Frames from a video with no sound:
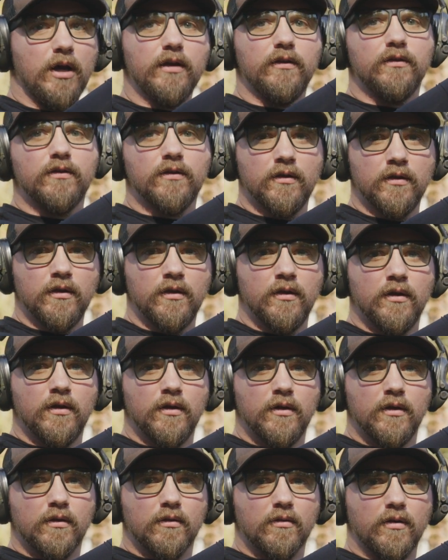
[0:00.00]
height,
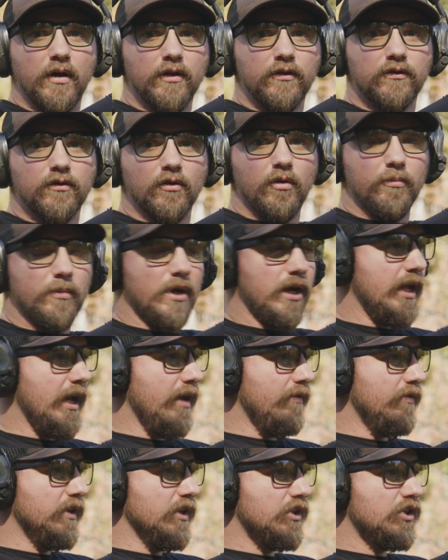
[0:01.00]
right? So I'm not
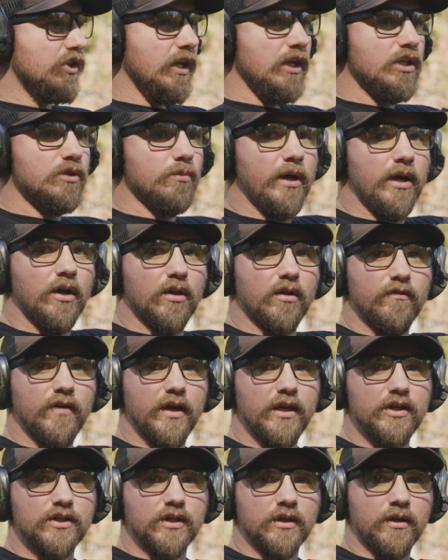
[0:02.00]
having to change my
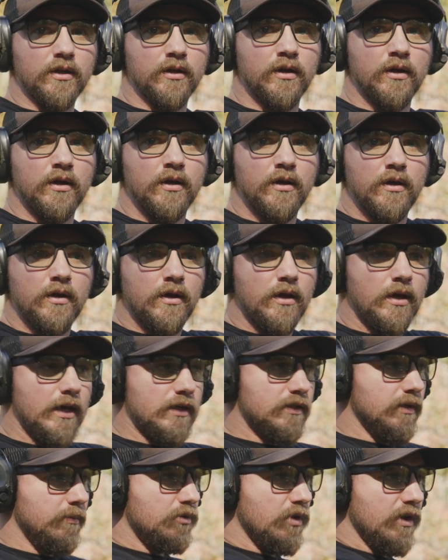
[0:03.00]
elevation
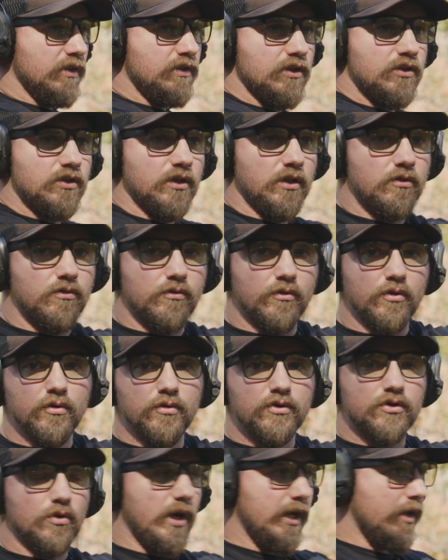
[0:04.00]
as I'm transitioning
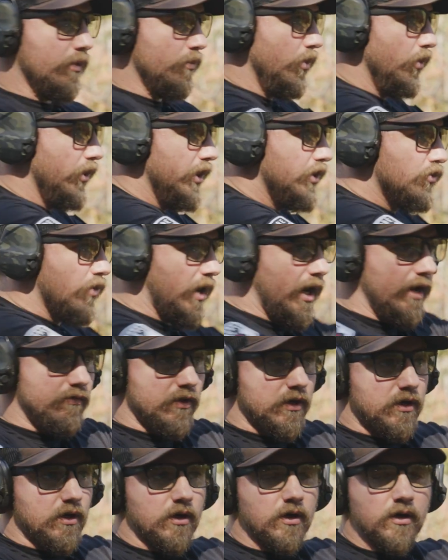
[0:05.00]
through, so I can really
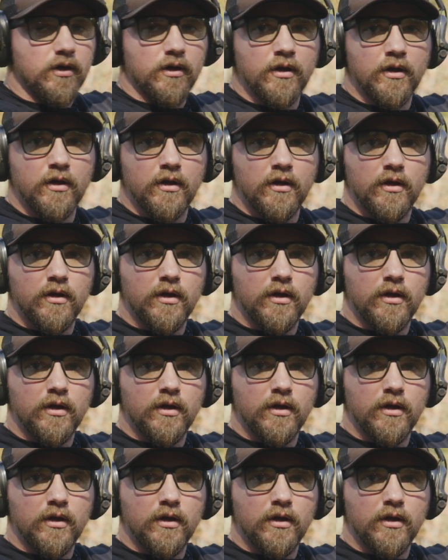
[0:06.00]
drive the gun,